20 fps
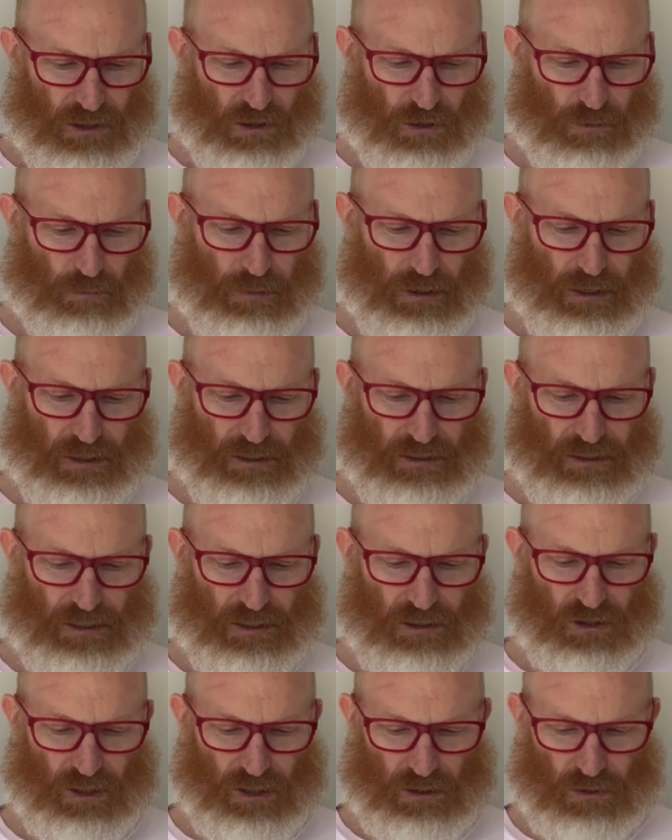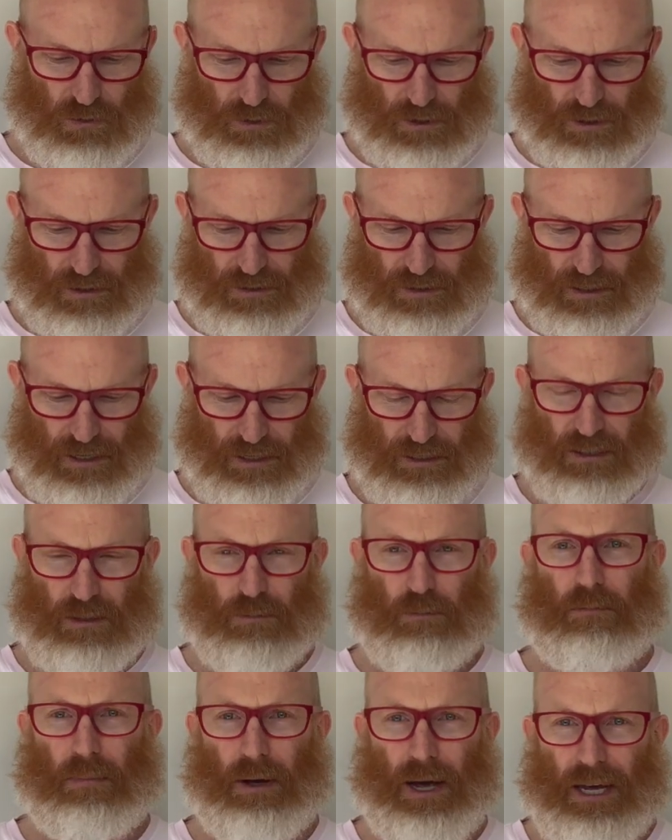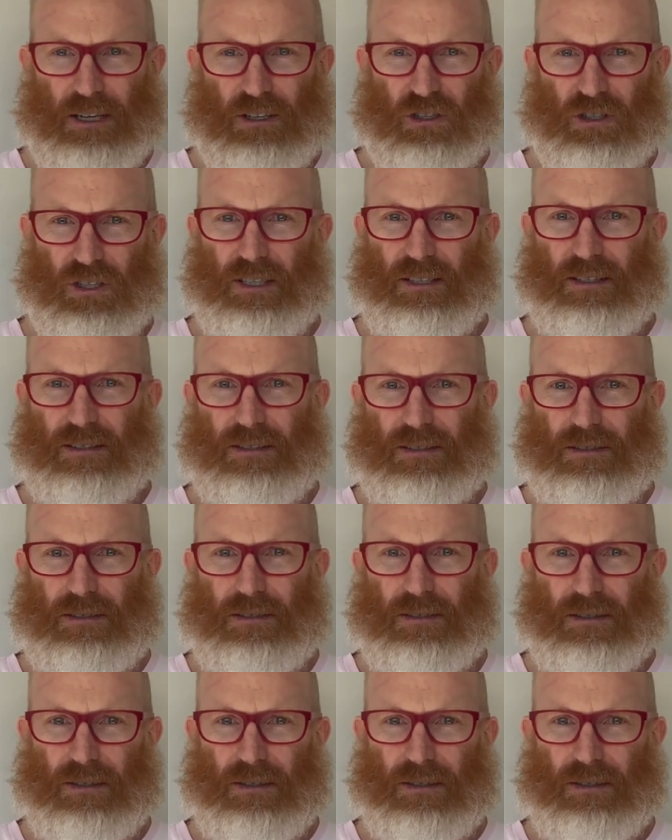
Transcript: humility, gentleness, and patience.